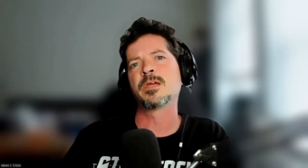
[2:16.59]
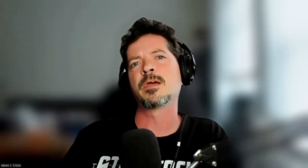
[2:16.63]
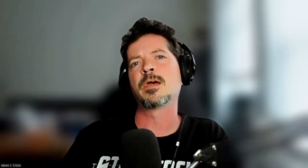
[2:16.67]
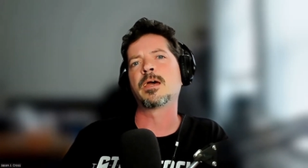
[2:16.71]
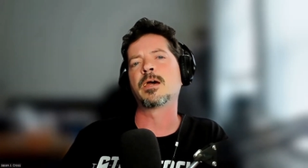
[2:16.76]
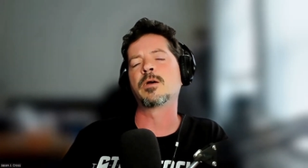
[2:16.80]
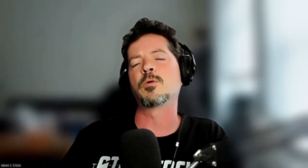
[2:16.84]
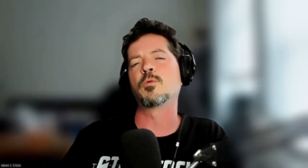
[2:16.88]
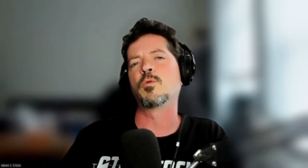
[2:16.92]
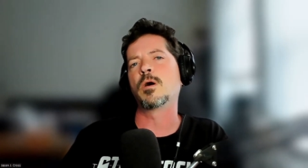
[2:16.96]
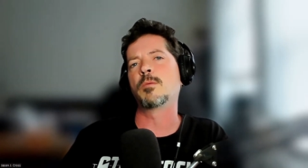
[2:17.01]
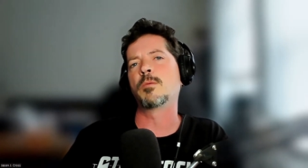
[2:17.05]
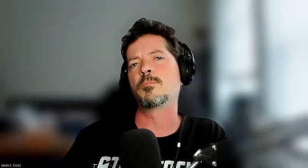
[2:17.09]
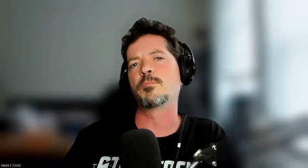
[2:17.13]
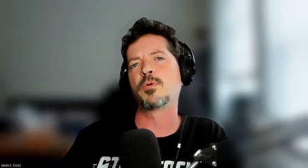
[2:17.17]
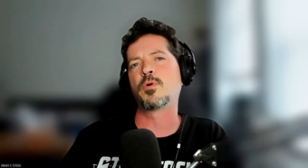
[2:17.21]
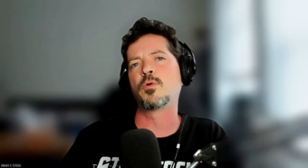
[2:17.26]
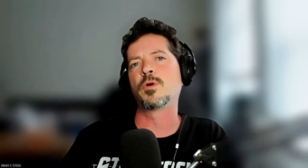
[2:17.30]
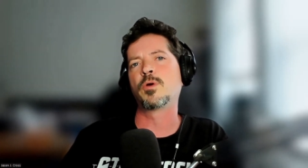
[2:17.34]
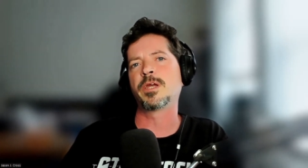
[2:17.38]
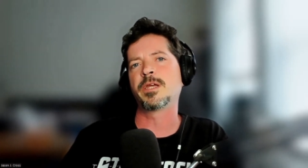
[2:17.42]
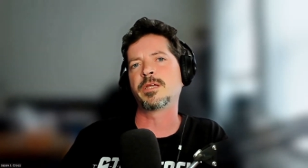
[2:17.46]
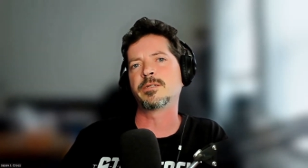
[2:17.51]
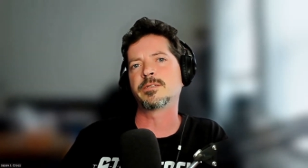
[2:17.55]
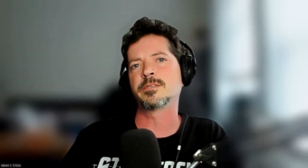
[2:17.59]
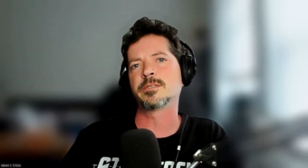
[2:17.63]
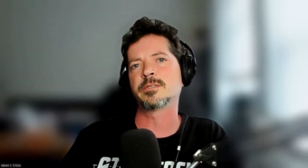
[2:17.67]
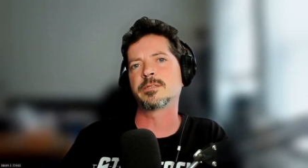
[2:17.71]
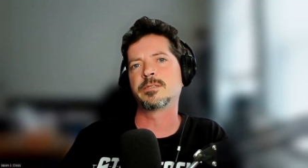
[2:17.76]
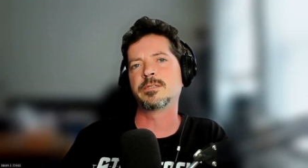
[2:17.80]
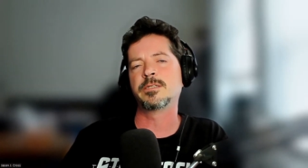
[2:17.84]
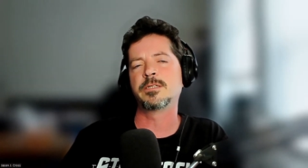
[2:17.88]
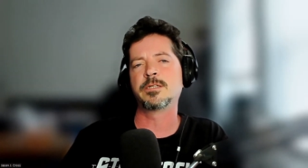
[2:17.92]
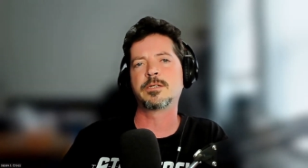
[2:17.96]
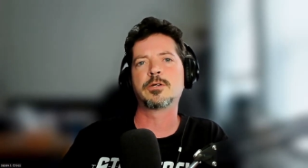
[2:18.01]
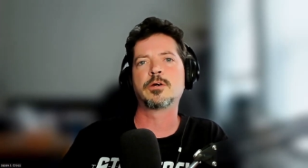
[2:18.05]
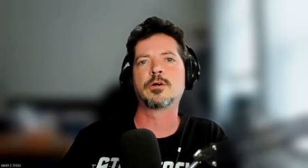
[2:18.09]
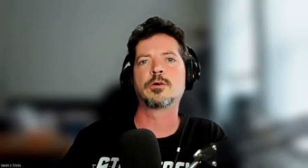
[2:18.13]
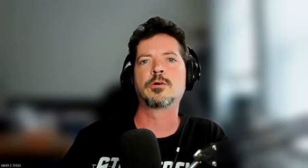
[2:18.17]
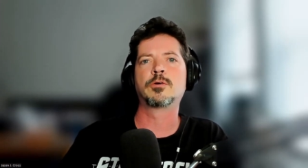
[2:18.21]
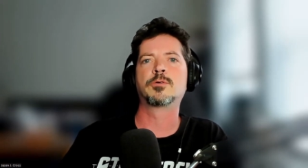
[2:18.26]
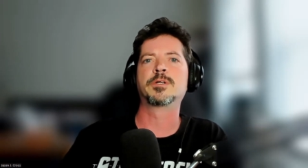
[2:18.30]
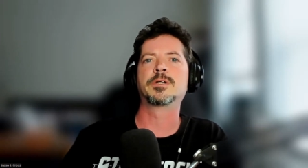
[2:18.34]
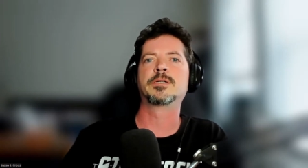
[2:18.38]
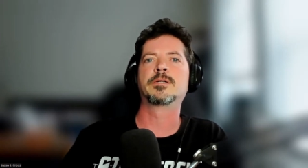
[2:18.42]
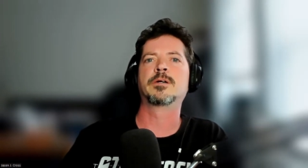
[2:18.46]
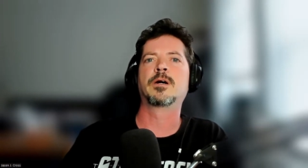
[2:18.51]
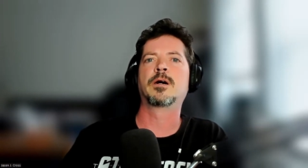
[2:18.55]
At one point,
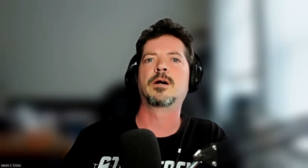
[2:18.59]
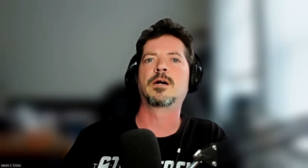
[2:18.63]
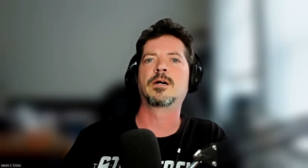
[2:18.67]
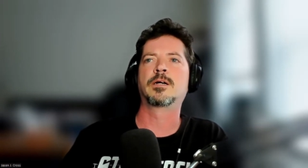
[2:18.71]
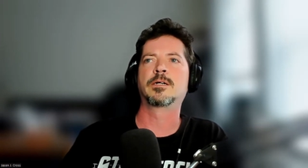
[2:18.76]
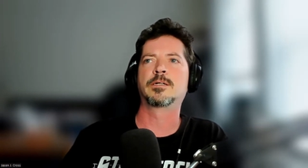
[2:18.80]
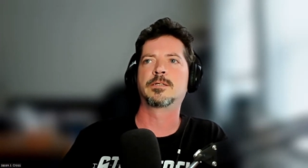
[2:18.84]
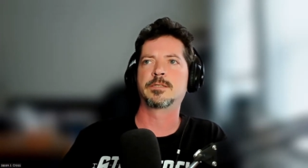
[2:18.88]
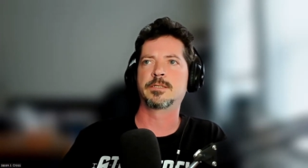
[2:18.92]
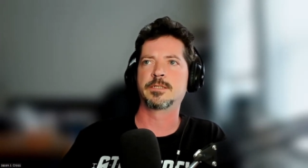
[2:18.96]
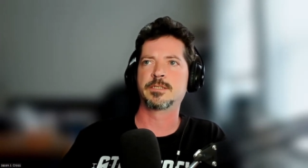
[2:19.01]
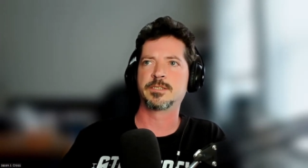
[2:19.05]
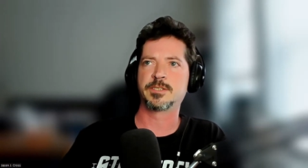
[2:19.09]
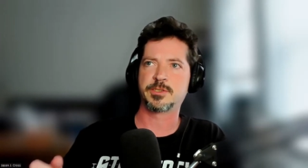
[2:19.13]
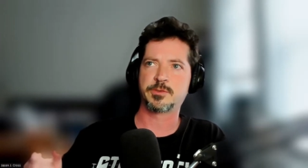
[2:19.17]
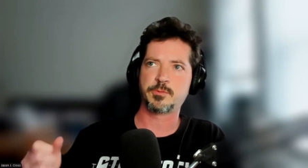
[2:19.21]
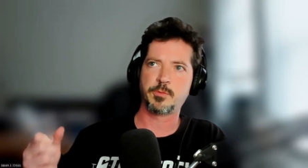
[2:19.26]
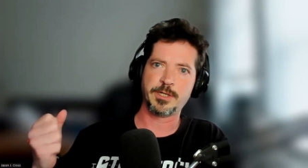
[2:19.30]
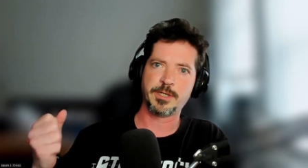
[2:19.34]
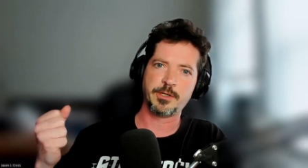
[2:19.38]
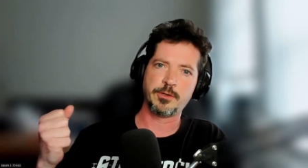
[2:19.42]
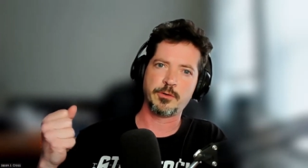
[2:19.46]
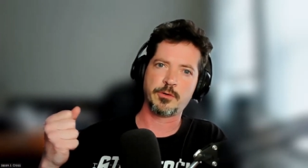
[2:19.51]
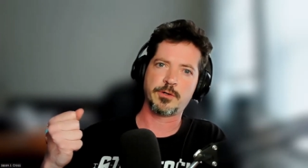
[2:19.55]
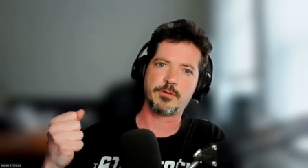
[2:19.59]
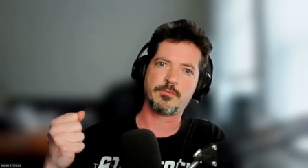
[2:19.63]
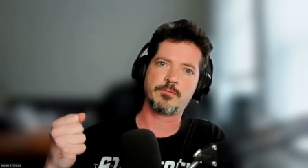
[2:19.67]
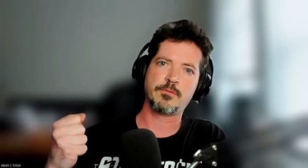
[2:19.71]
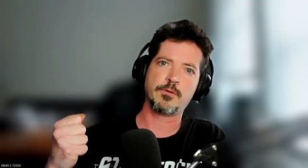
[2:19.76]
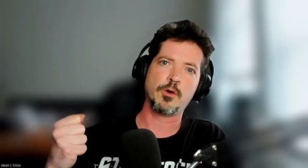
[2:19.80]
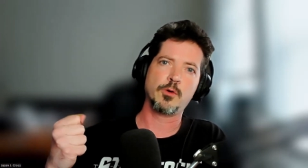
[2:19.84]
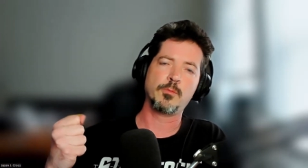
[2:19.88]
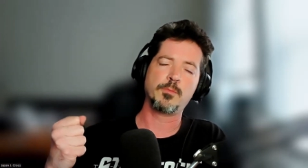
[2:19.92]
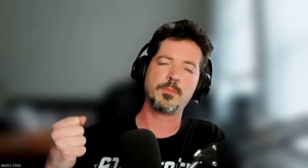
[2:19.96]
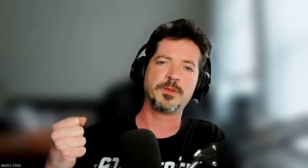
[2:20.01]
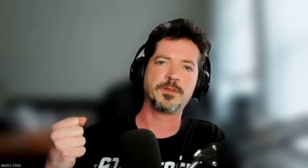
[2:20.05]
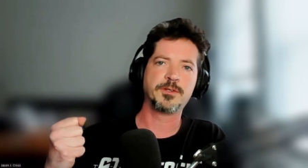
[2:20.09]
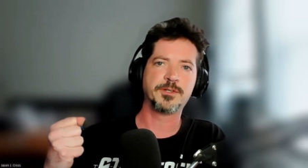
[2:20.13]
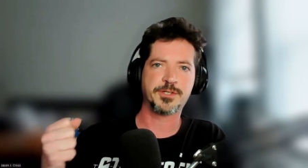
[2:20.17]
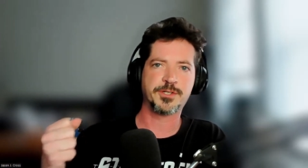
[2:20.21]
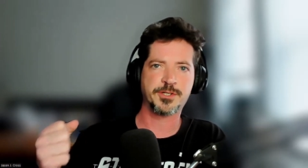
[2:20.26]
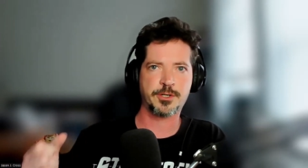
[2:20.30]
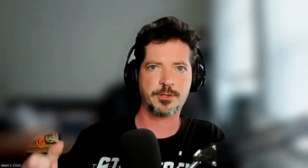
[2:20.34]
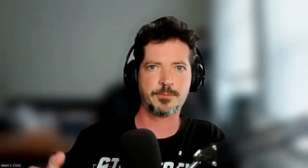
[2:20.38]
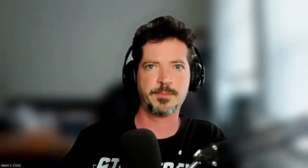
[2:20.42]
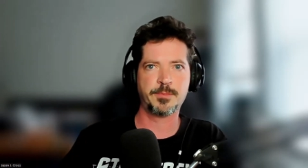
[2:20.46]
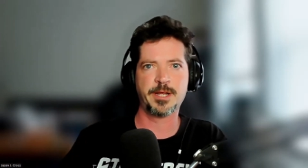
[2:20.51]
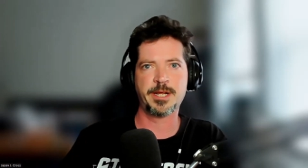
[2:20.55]
Eco is swinging on a rope and the
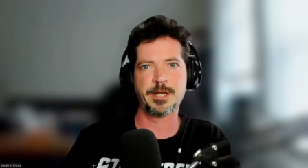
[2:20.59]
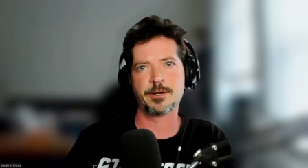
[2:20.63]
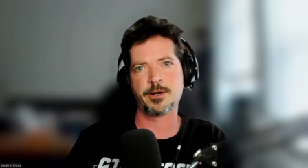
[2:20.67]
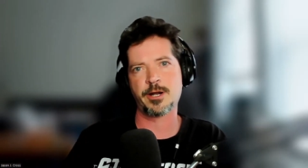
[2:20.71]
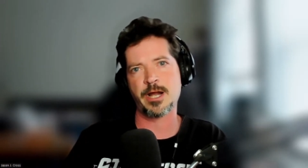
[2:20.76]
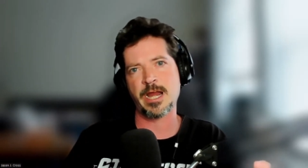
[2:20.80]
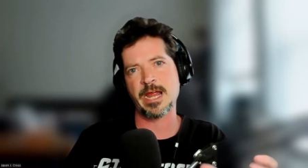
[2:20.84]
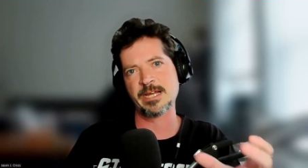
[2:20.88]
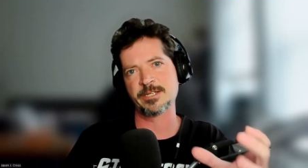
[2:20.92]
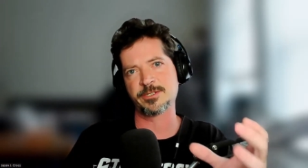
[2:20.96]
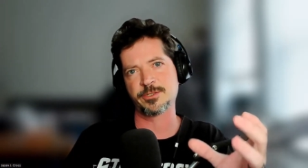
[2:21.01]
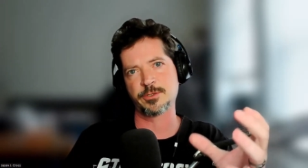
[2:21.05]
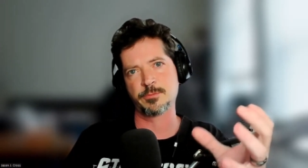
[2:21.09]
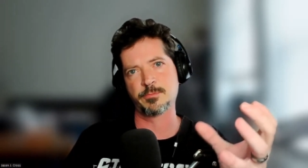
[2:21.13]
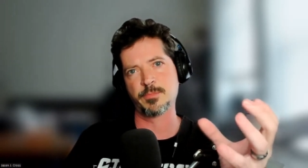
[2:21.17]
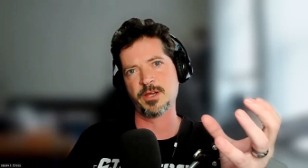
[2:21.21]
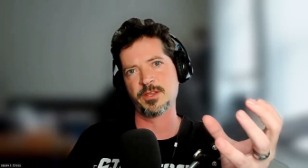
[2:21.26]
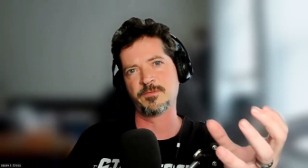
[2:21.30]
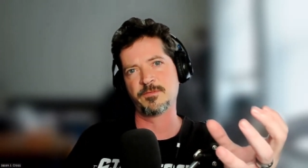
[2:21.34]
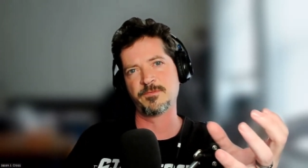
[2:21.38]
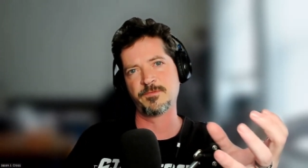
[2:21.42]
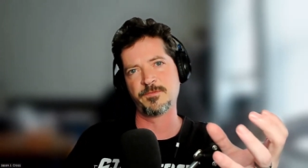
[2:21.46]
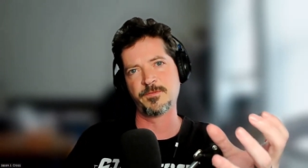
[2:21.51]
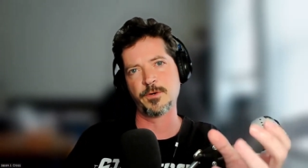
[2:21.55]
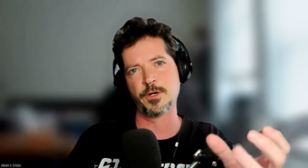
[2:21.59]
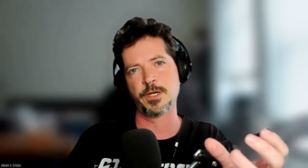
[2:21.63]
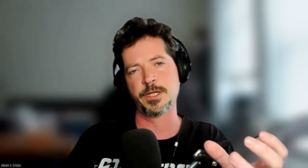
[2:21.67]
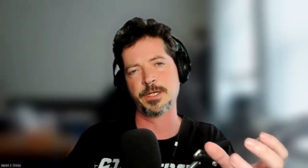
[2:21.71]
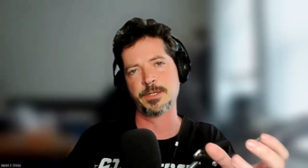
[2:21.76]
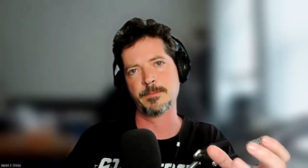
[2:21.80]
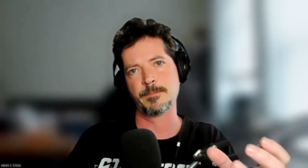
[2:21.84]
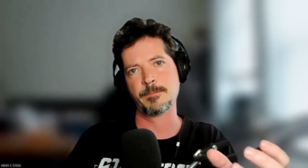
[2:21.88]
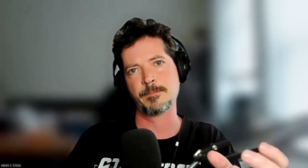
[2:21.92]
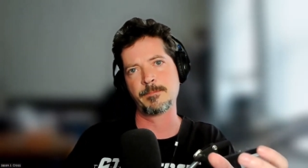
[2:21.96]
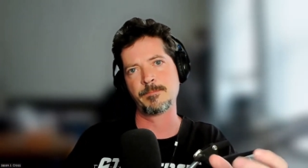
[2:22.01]
Terminator has her by the foot.